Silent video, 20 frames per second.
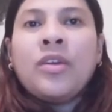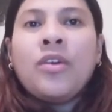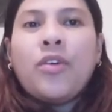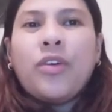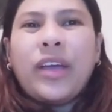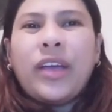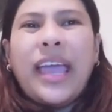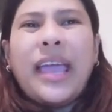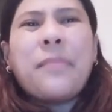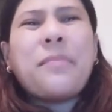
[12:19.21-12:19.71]

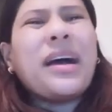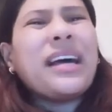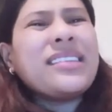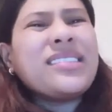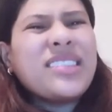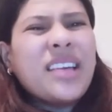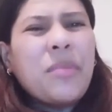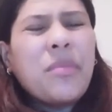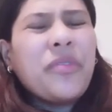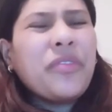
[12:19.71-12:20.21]
Okay,
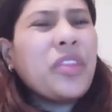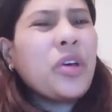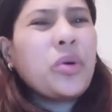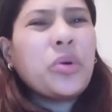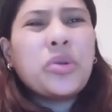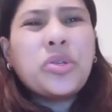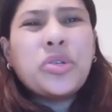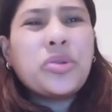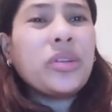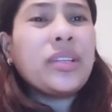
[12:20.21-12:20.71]
but some of the
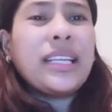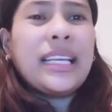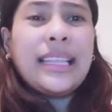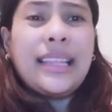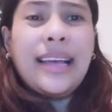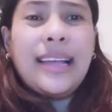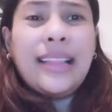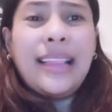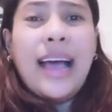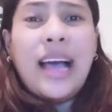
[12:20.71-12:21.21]
consul did
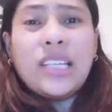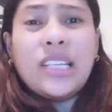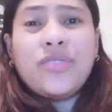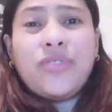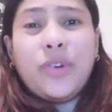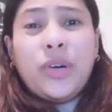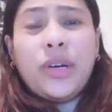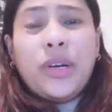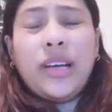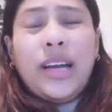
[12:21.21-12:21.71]
not ask
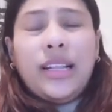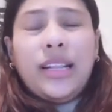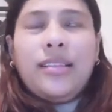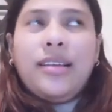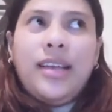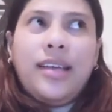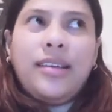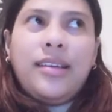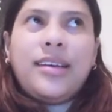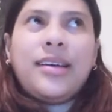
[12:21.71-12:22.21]
for that,
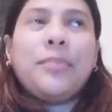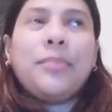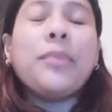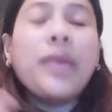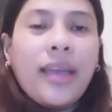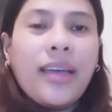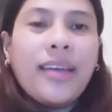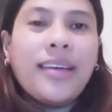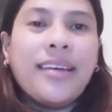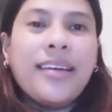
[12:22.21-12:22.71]
like
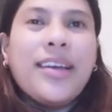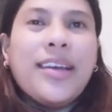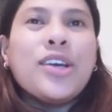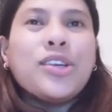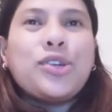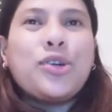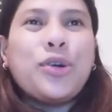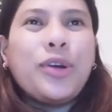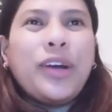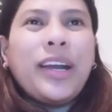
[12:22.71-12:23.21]
me.
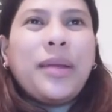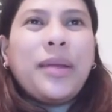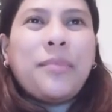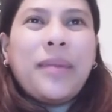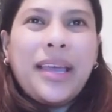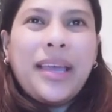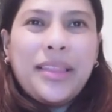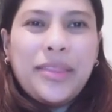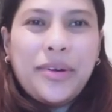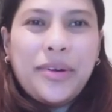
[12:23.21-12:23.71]
During
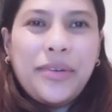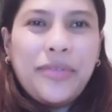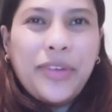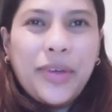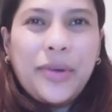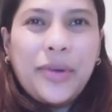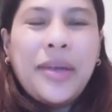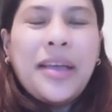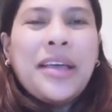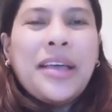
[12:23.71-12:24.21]
my
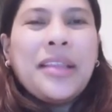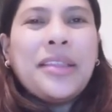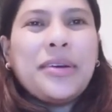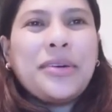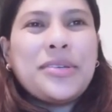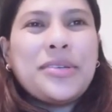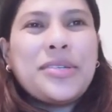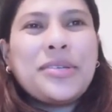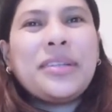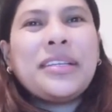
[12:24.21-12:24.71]
interview, the
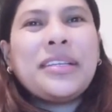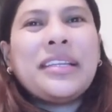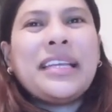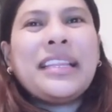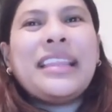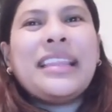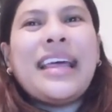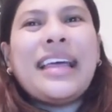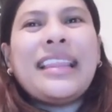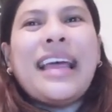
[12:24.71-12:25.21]
consul
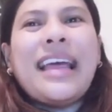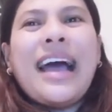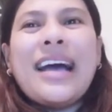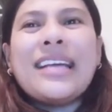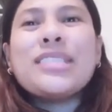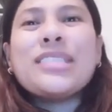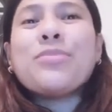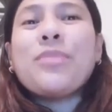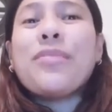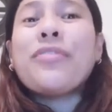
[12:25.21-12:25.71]
did not
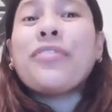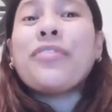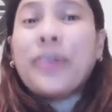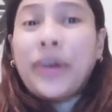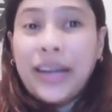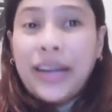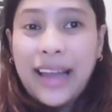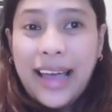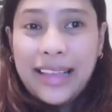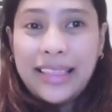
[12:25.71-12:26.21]
ask me
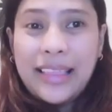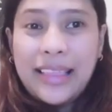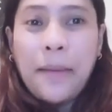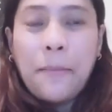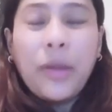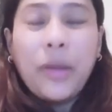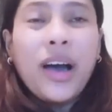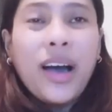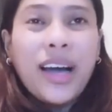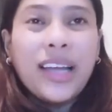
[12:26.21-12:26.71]
for that.
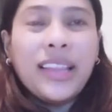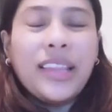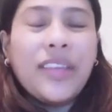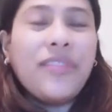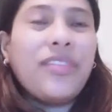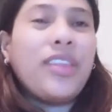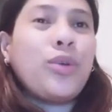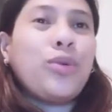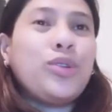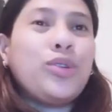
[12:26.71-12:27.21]
But
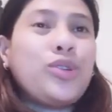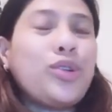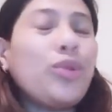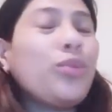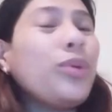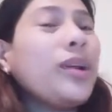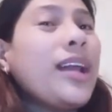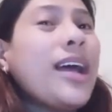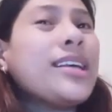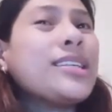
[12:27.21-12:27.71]
if the consul
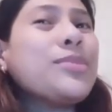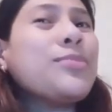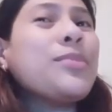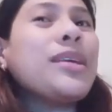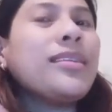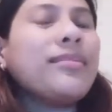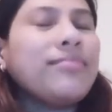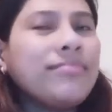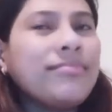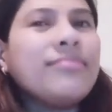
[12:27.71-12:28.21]
will ask
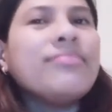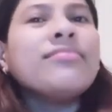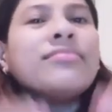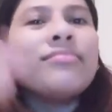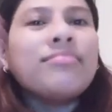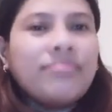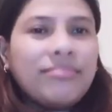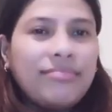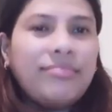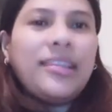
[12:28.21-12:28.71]
me,
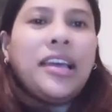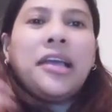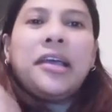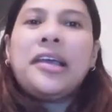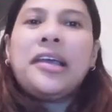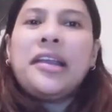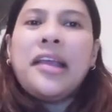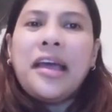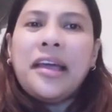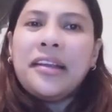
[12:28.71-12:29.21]
I
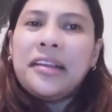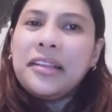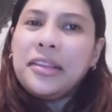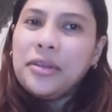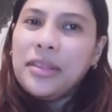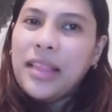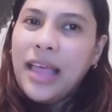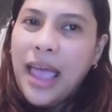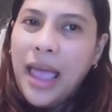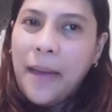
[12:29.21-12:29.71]
can hand it
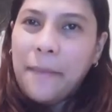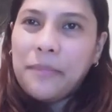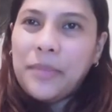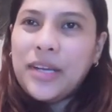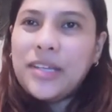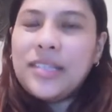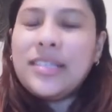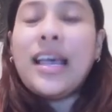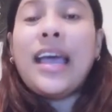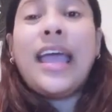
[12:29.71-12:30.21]
to them
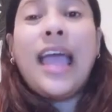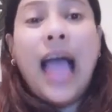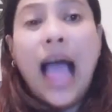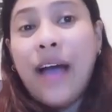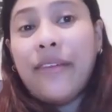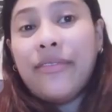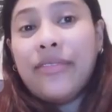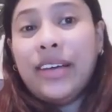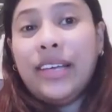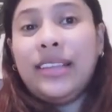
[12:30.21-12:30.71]
because I
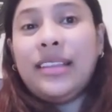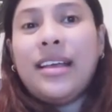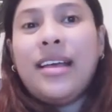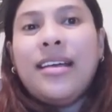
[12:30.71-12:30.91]
have it.